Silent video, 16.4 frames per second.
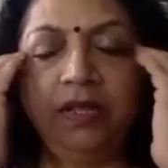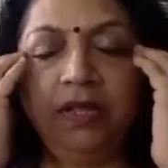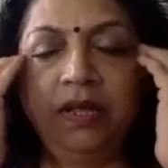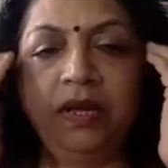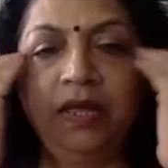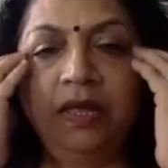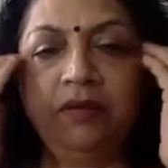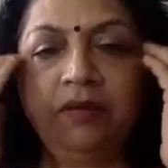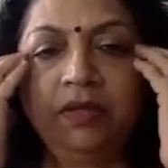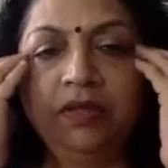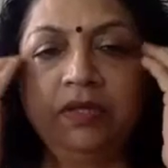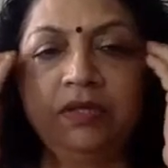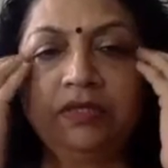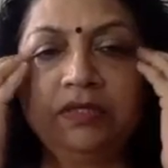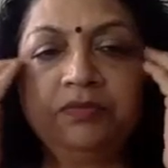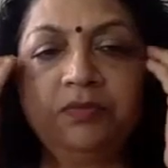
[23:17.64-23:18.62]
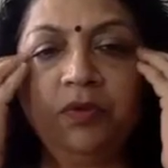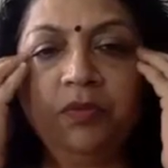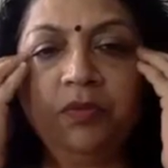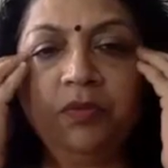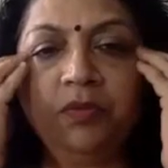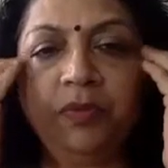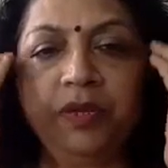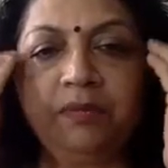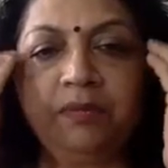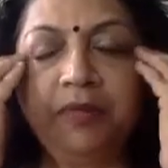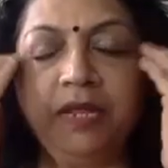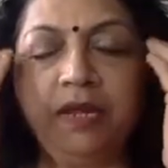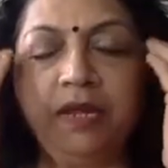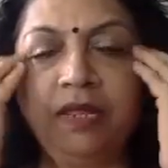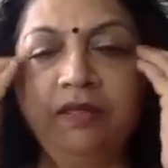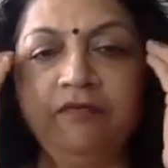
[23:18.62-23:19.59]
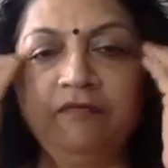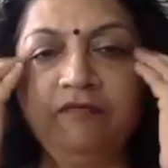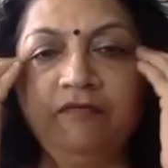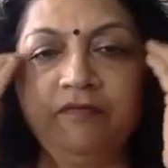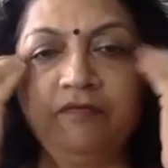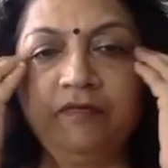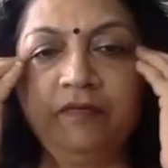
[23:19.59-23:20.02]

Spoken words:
Allowing this moment in my life.